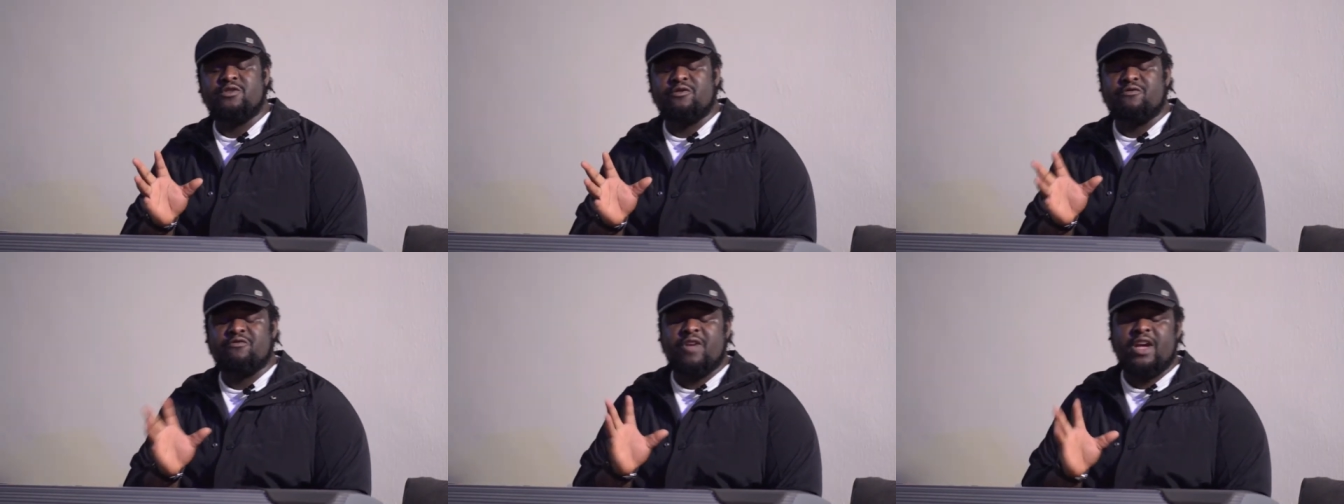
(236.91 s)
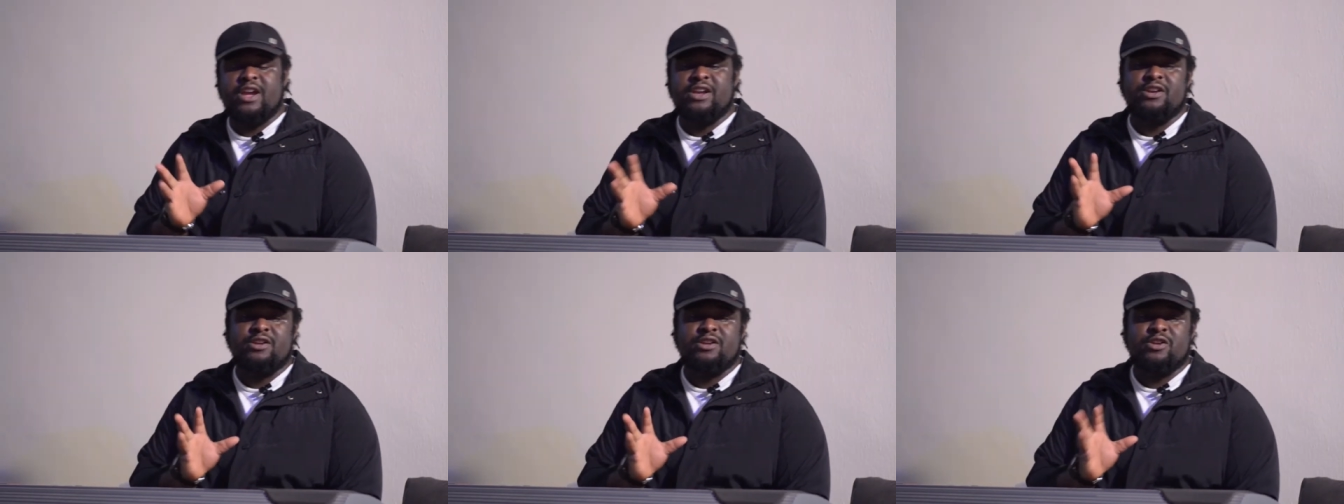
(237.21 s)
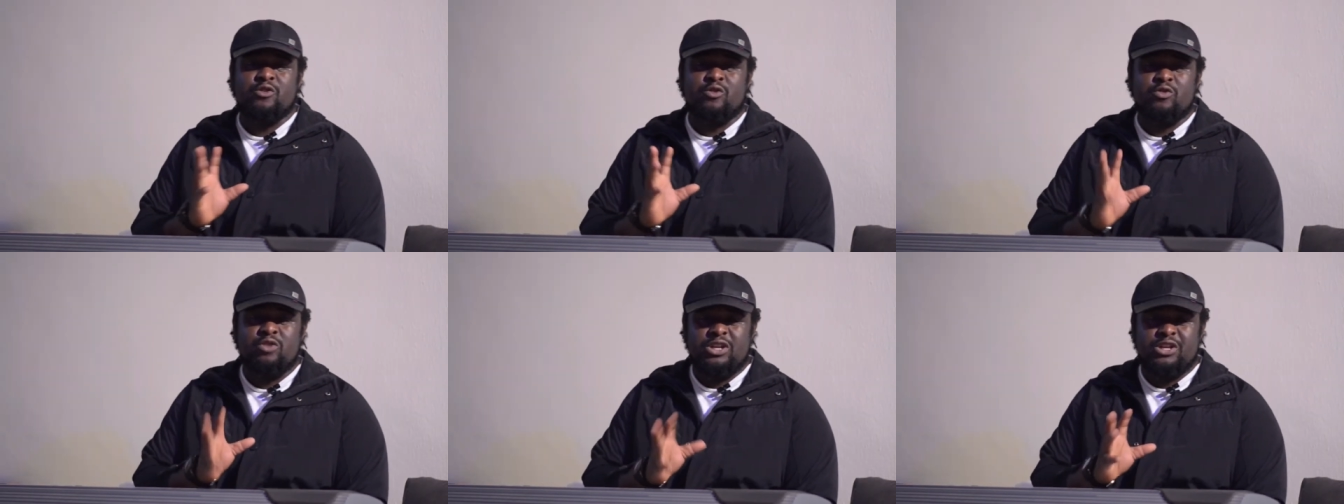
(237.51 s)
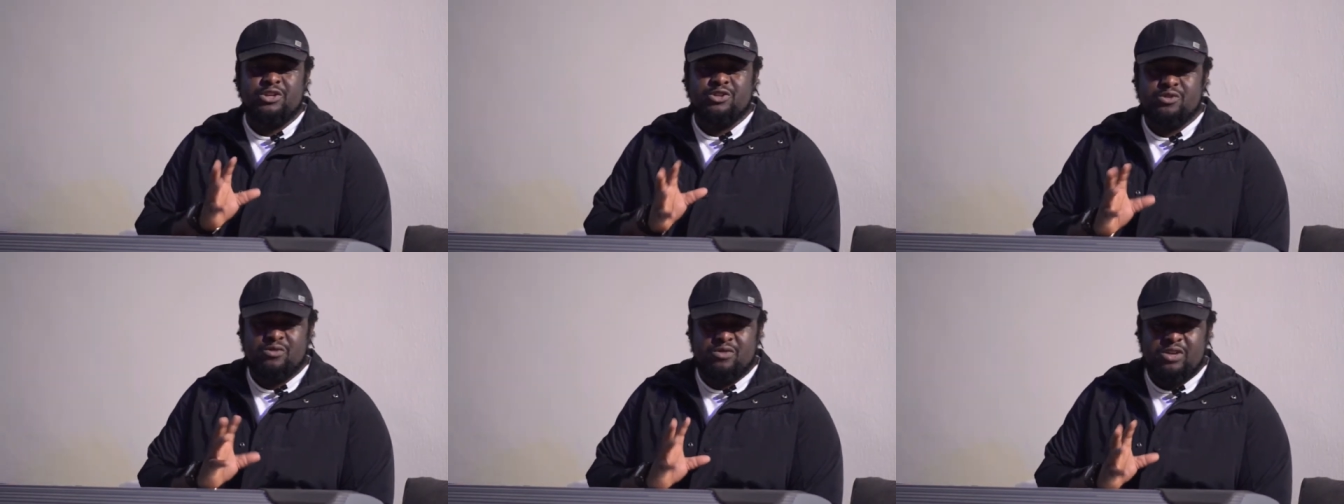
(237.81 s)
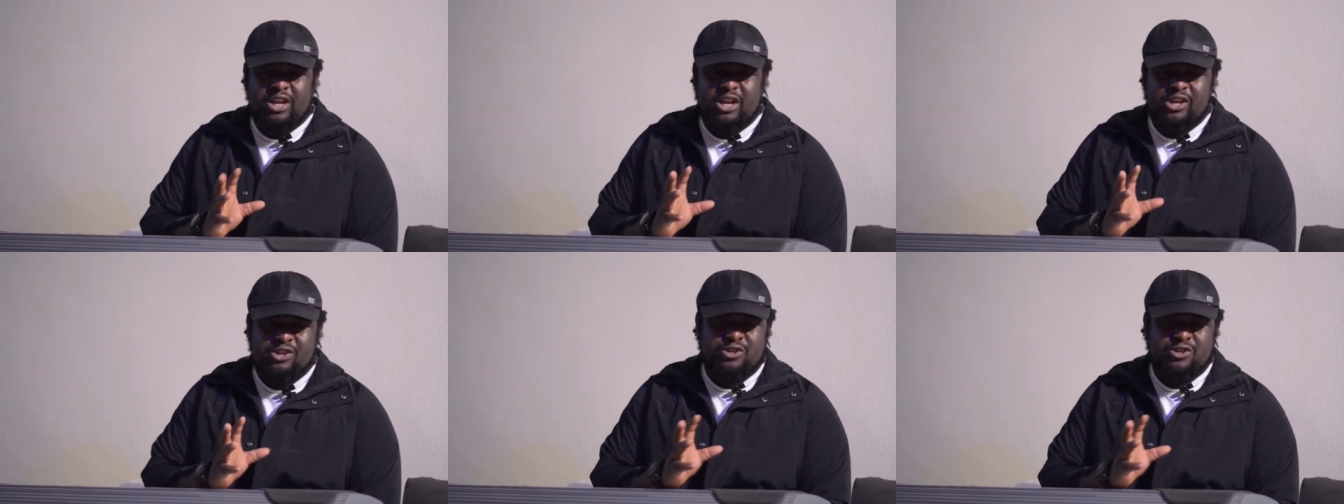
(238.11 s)
you find that there are only two
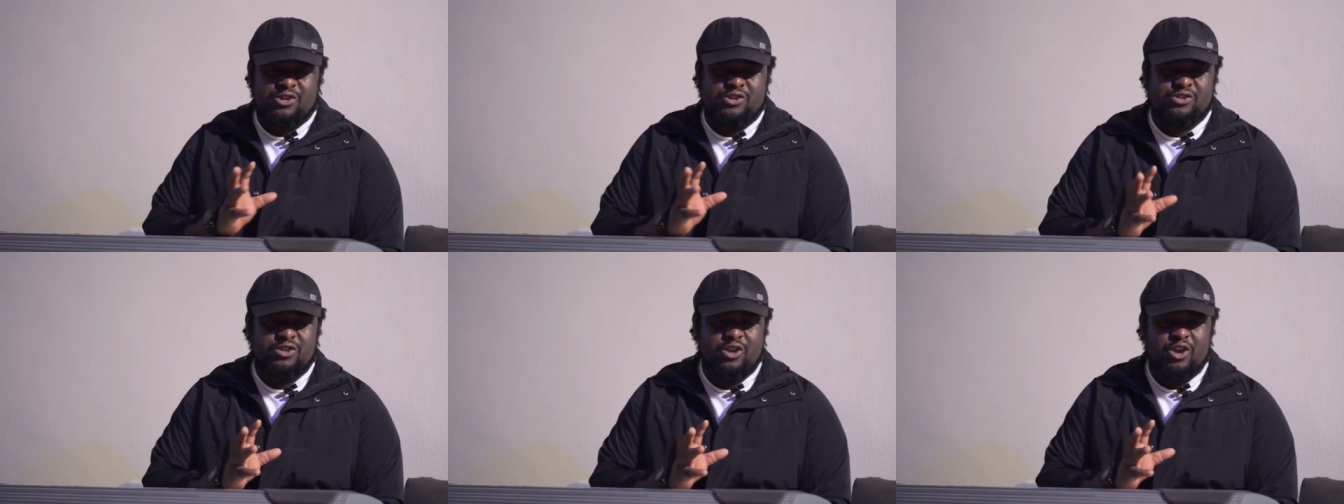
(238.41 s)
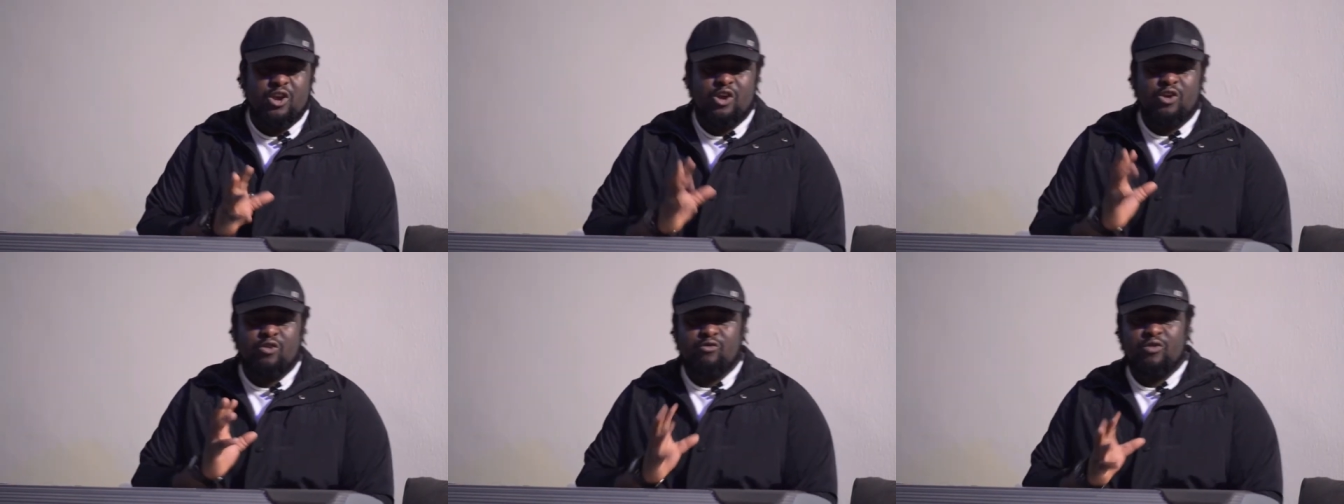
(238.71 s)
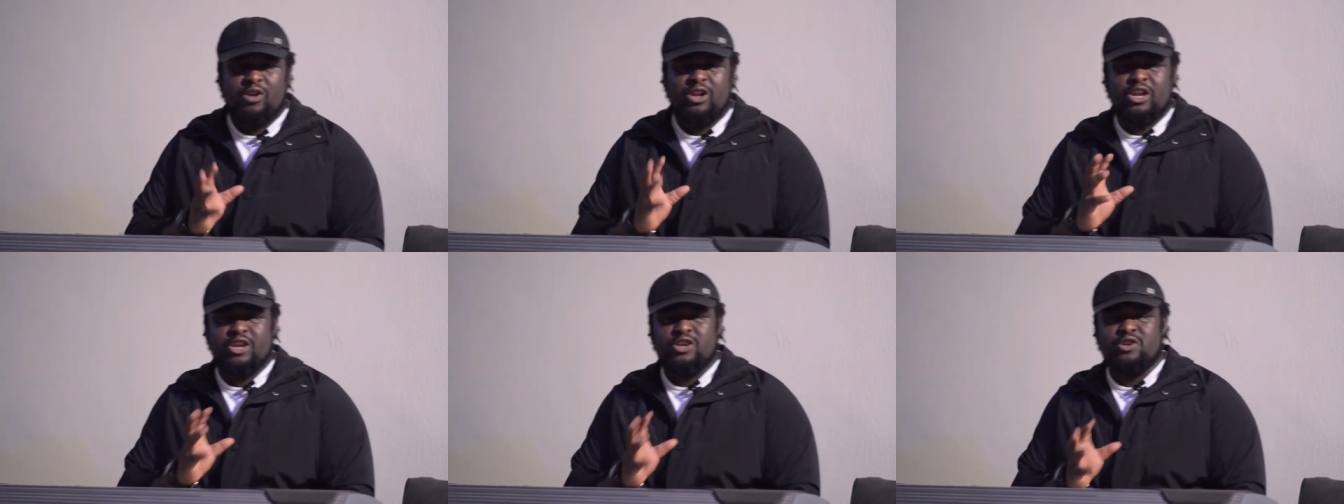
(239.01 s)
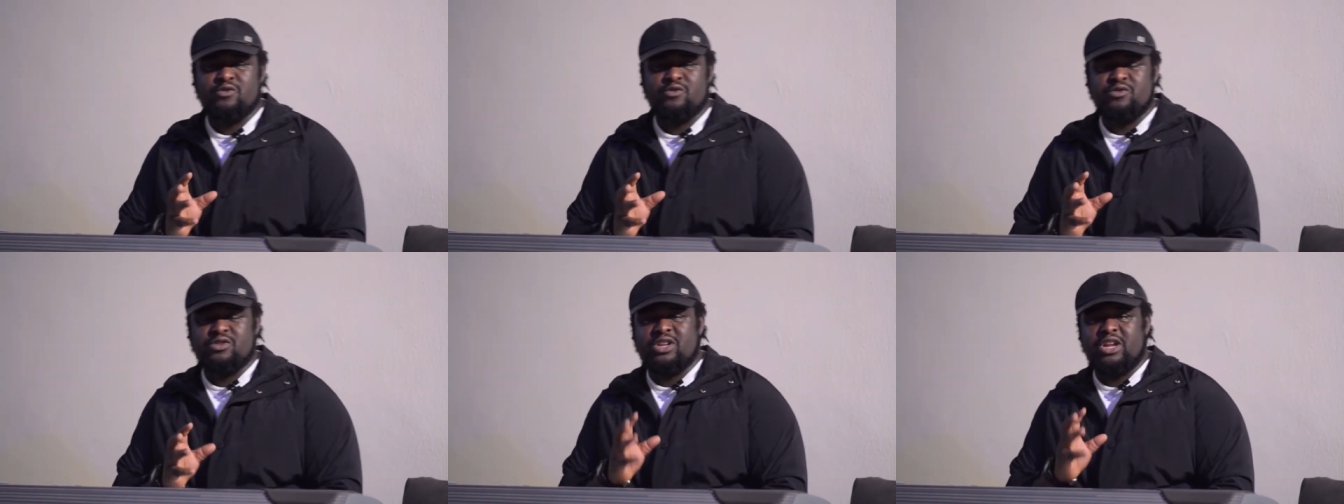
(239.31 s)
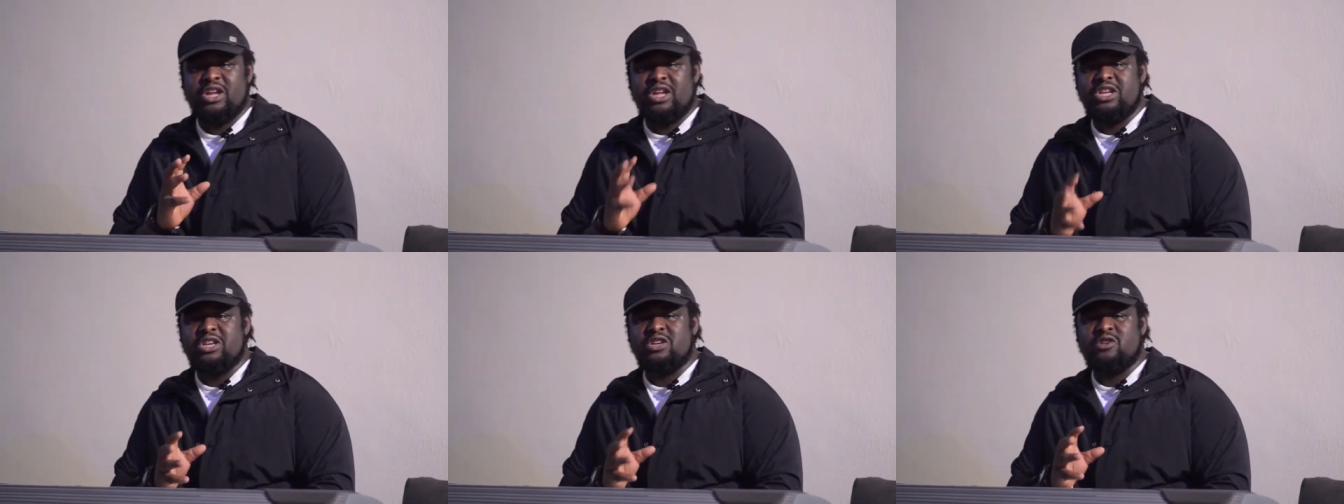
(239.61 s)
nations really use
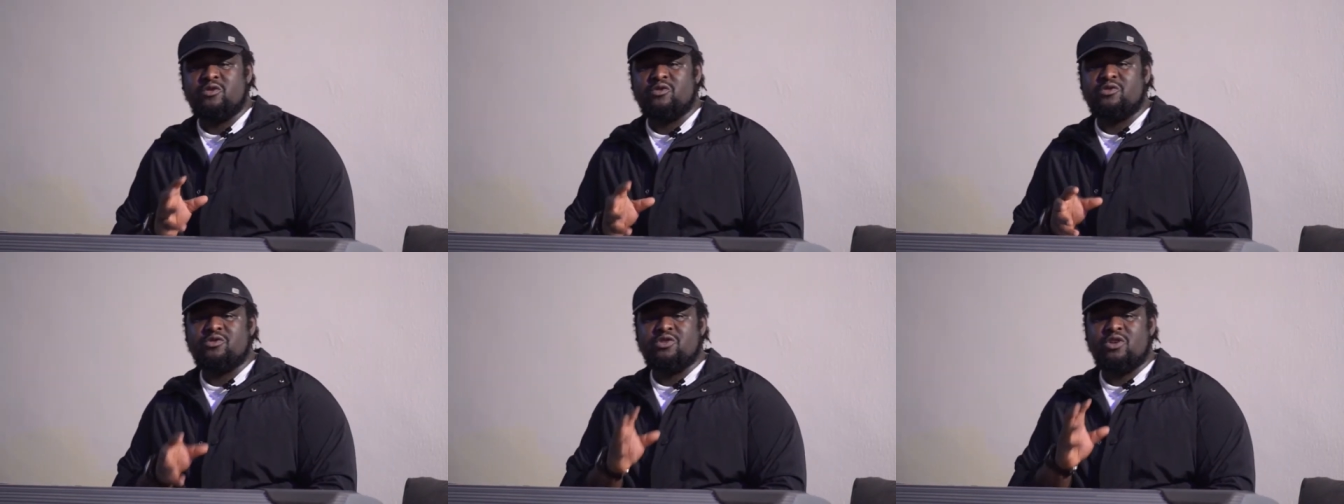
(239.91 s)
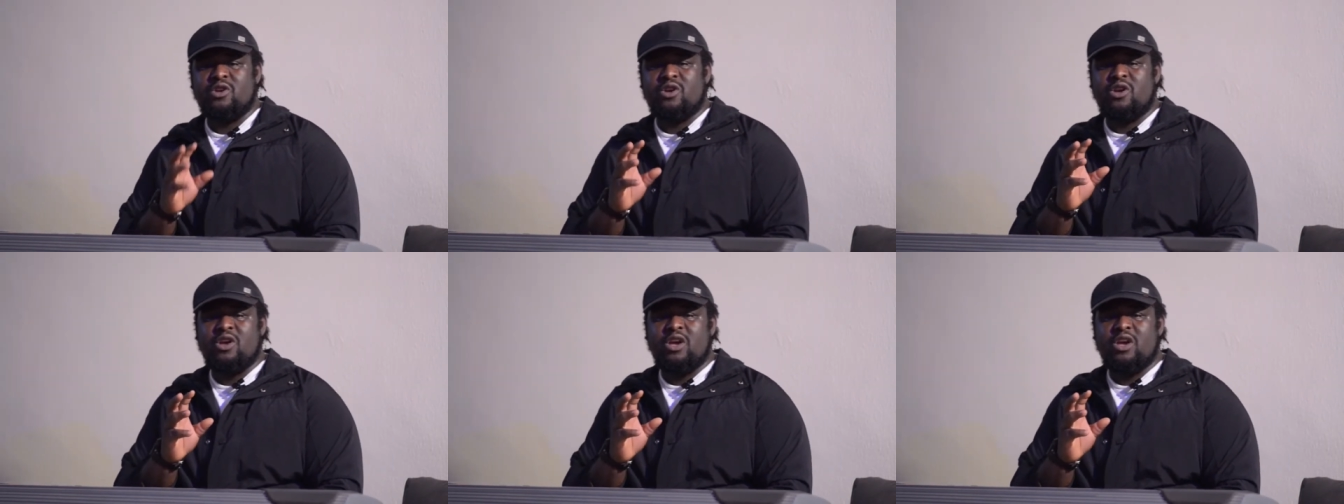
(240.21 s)
the eagles